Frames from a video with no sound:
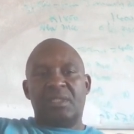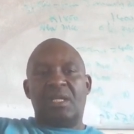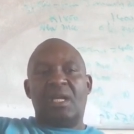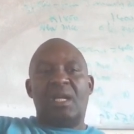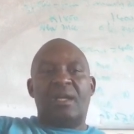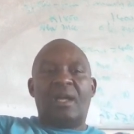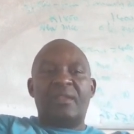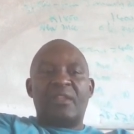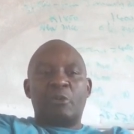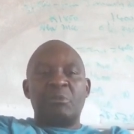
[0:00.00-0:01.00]

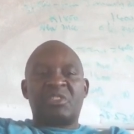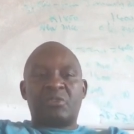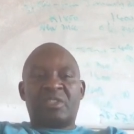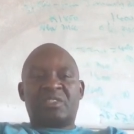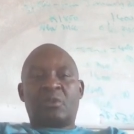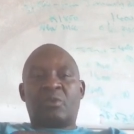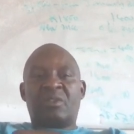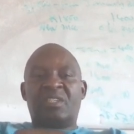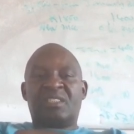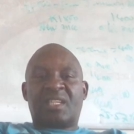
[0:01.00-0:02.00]
Other economic stories
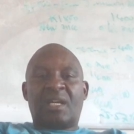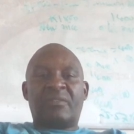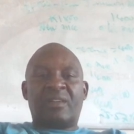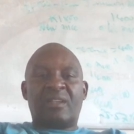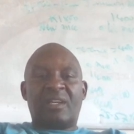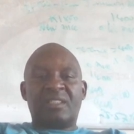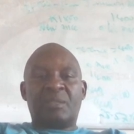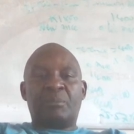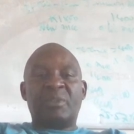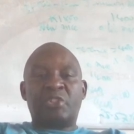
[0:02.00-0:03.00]
include the discovery and
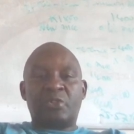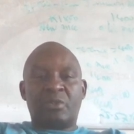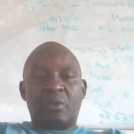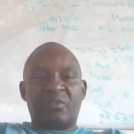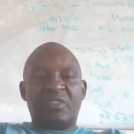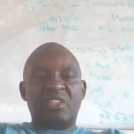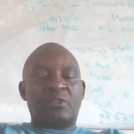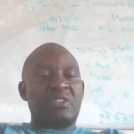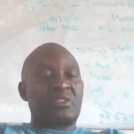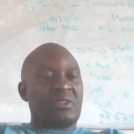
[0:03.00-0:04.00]
depletion of
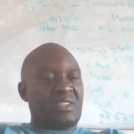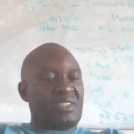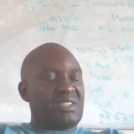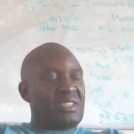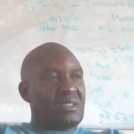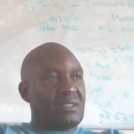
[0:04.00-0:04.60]
natural resources.